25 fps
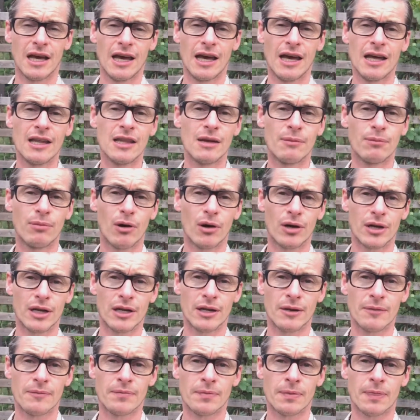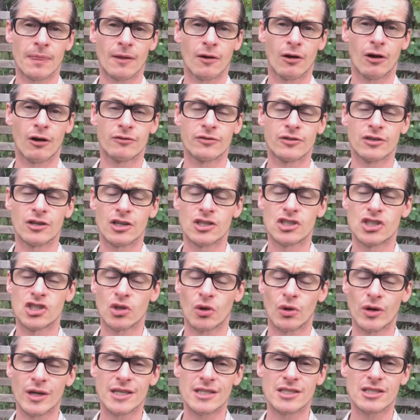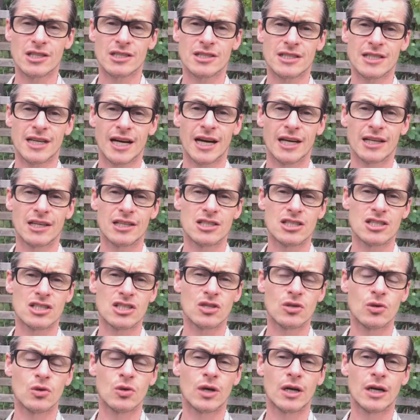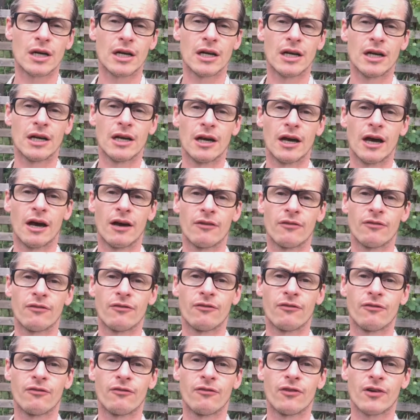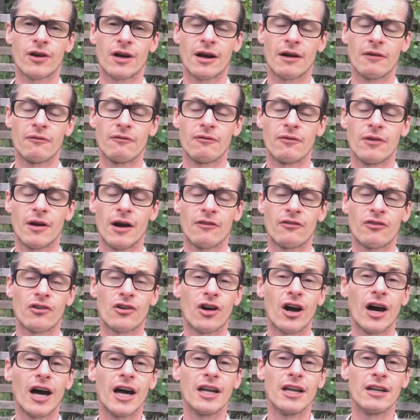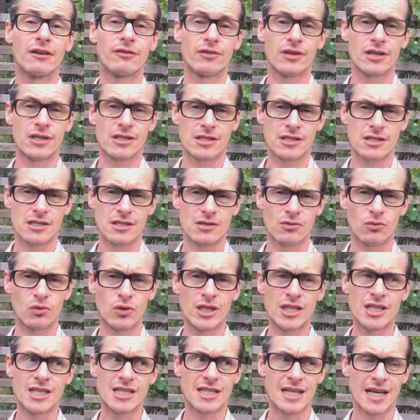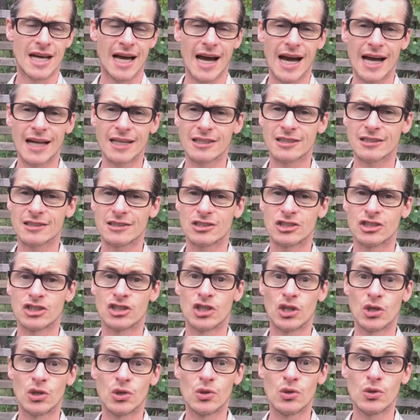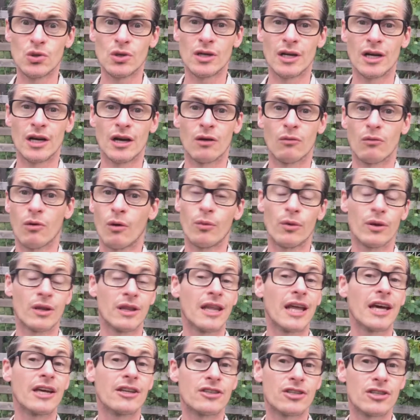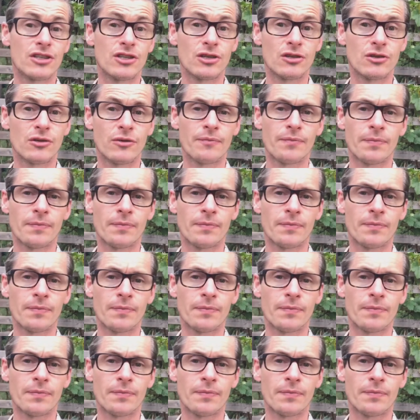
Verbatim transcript: in the body, often our joints are tight and sore. And for a, a variety of reasons, we just can't do what we'd like to do.